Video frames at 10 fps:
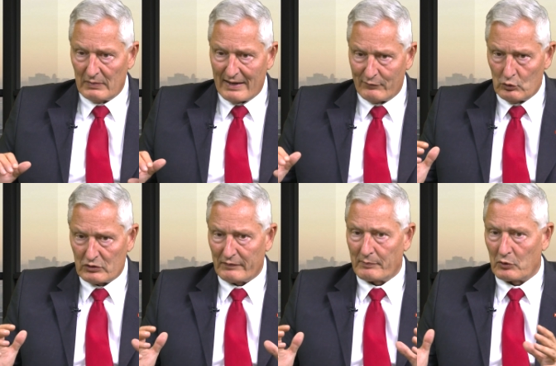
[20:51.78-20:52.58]

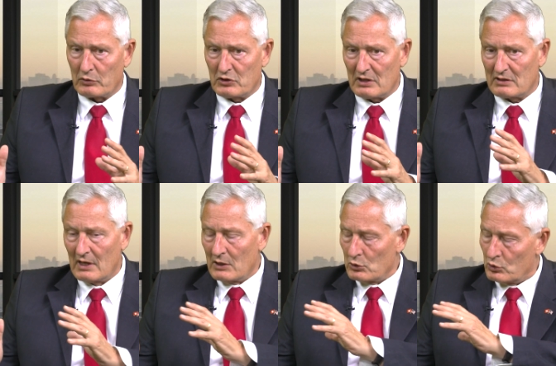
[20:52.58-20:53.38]
avenues of approaches
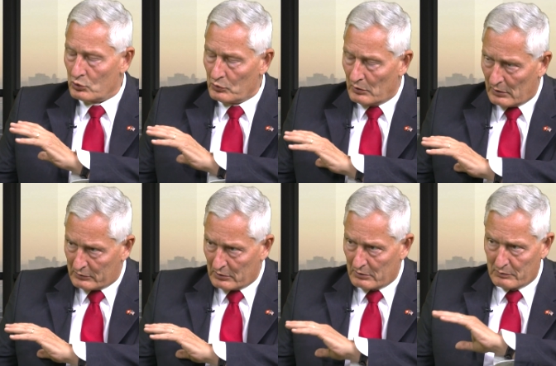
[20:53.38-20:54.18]
to
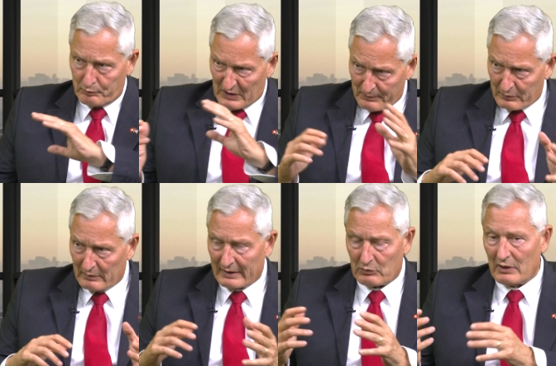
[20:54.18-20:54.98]
other
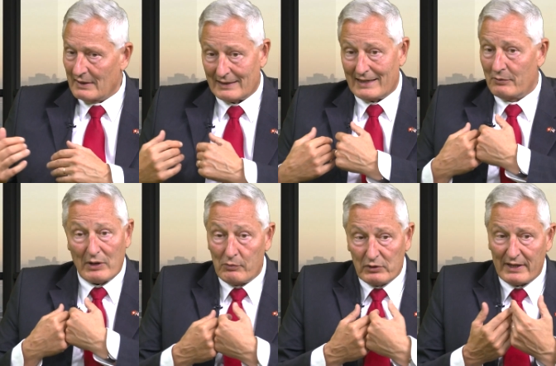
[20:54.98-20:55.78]
people that
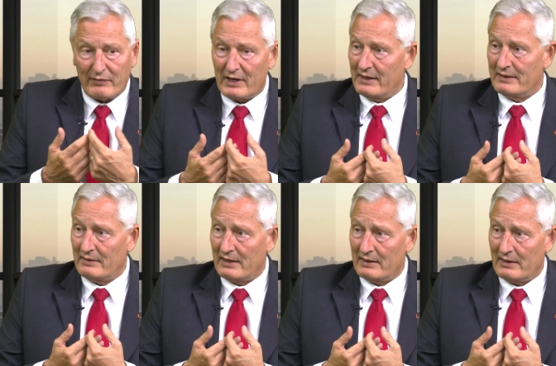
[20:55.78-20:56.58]
I would never
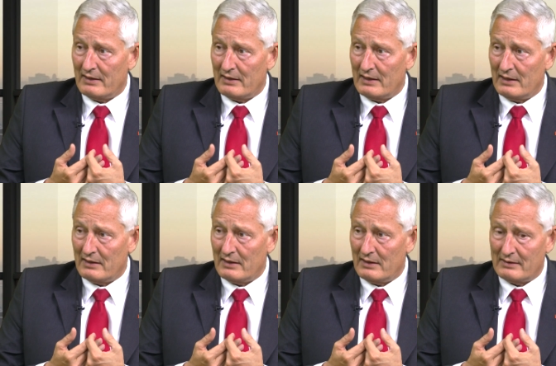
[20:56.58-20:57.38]
had
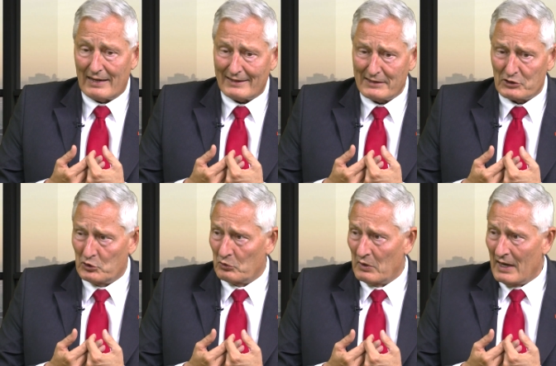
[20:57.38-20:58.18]
access
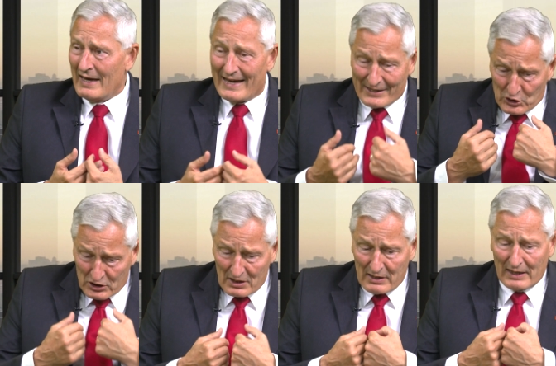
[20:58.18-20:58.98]
to. And
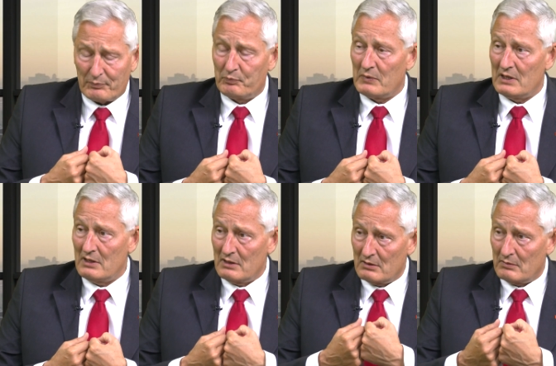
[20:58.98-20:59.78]
she helped
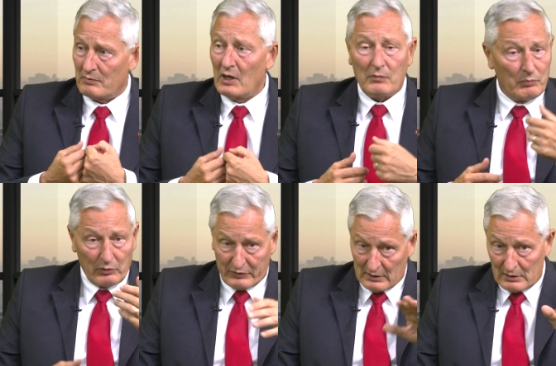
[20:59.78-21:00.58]
me
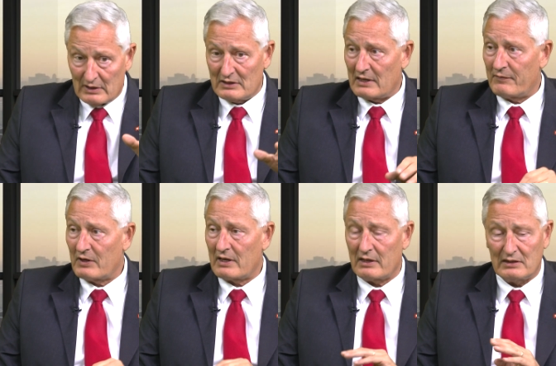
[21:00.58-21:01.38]
both in East
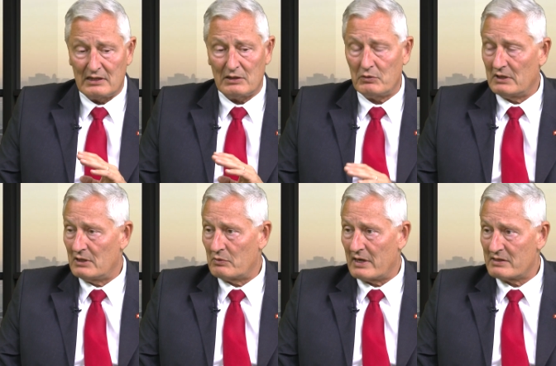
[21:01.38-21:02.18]
Africa and here in the
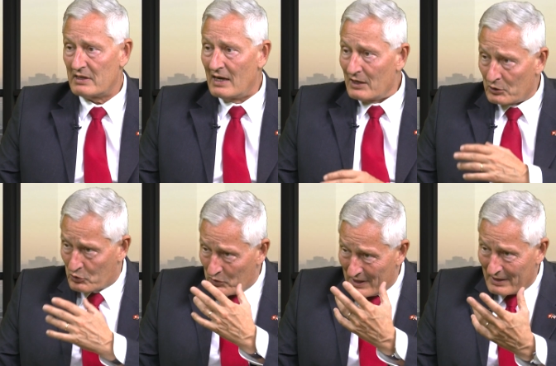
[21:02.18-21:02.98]
US
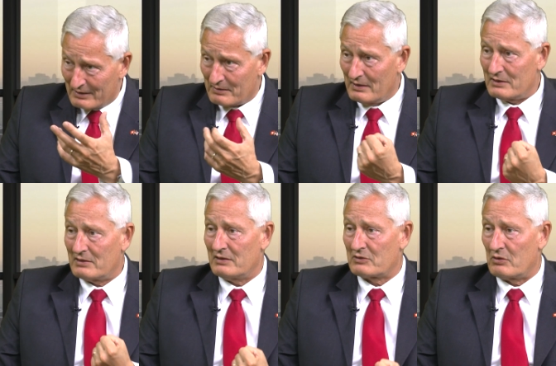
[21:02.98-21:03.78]
create
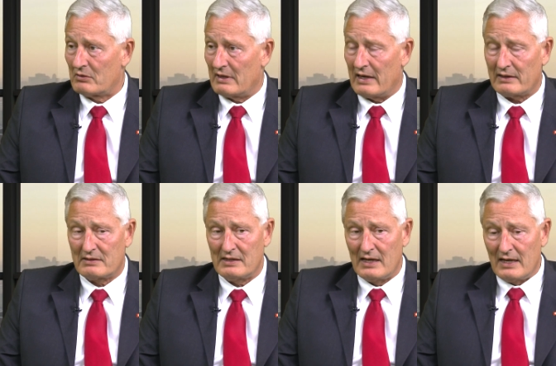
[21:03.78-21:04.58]
these
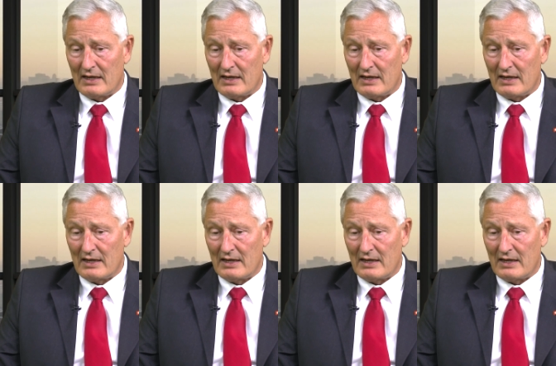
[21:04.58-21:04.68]
contacts.